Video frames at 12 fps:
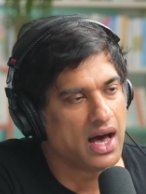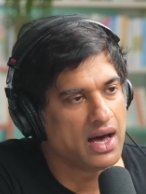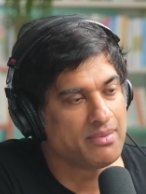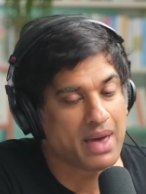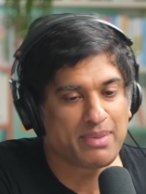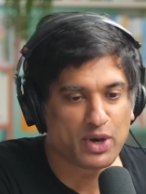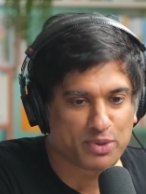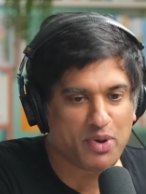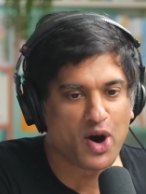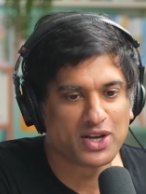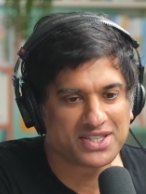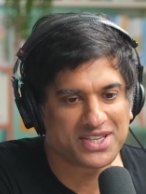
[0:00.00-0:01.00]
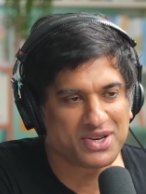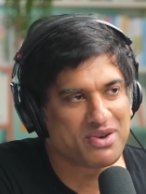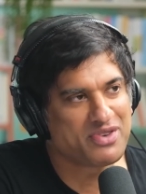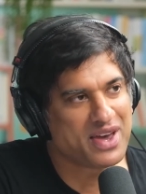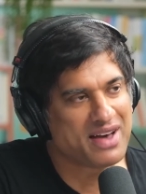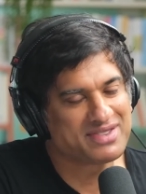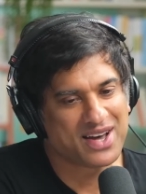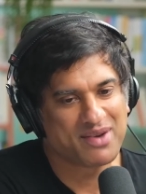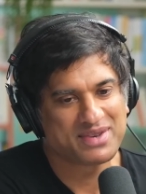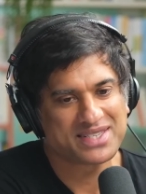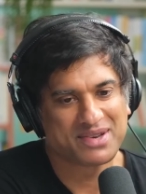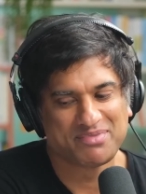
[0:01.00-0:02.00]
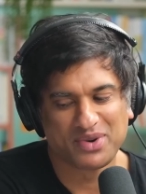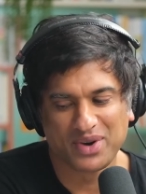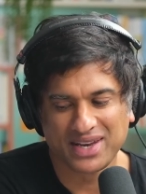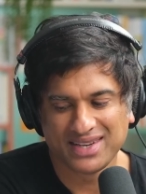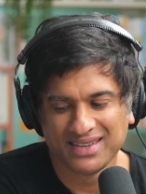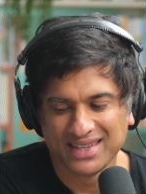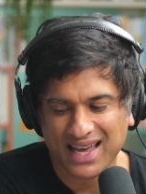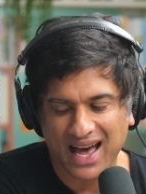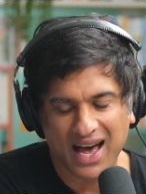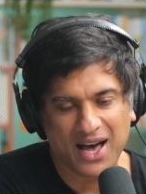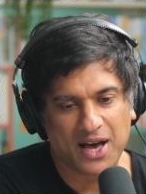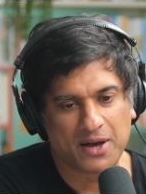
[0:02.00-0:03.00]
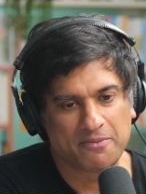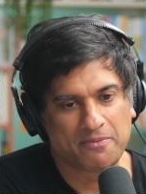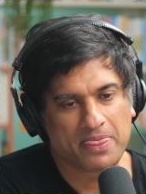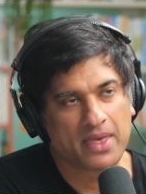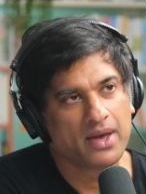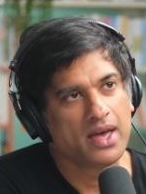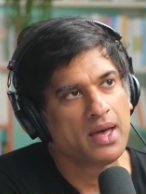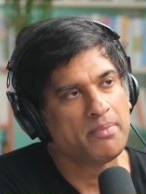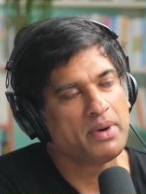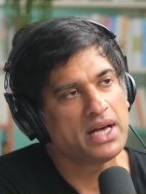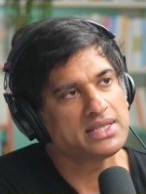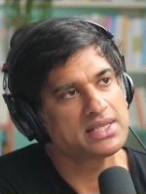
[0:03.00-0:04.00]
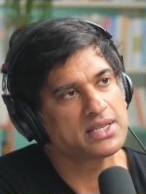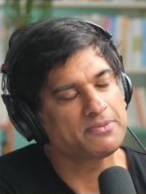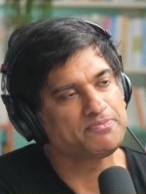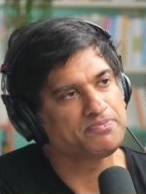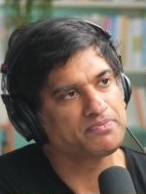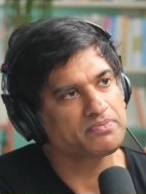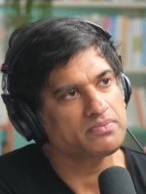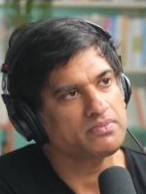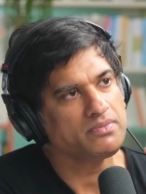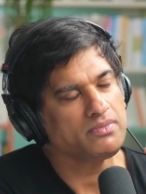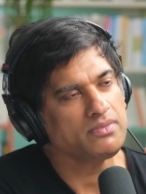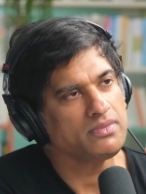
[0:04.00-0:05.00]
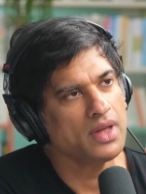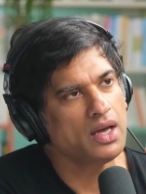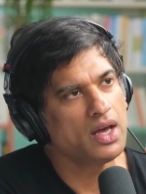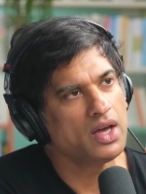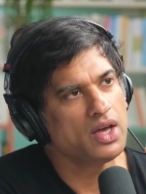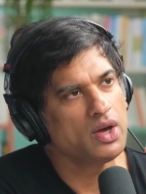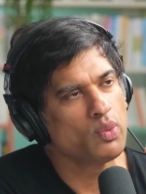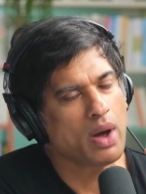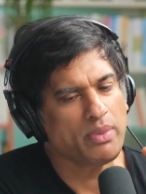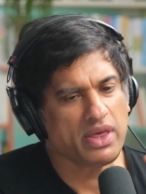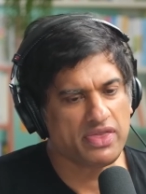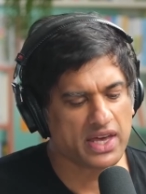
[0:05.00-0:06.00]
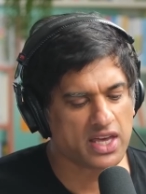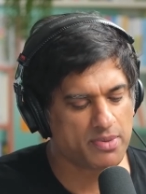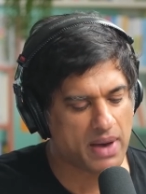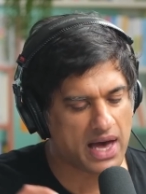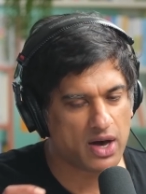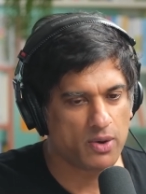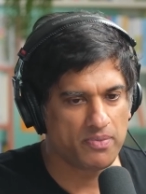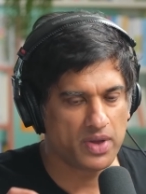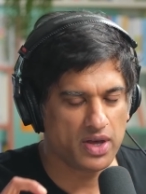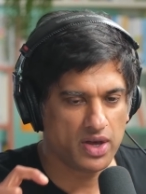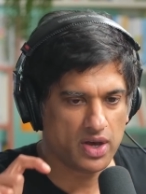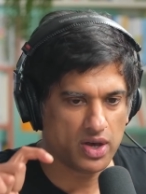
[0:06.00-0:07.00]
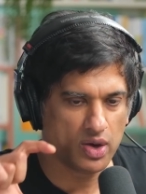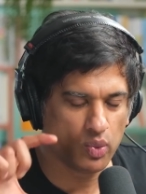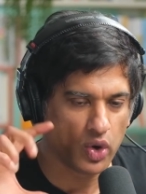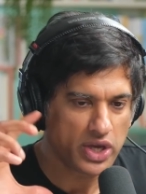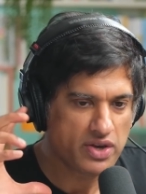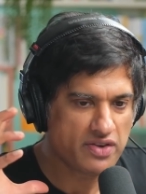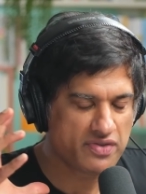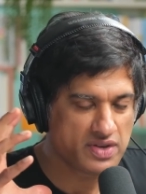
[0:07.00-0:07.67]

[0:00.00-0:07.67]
Maybe on a part 2 if you have time at some point. But when we think about what you've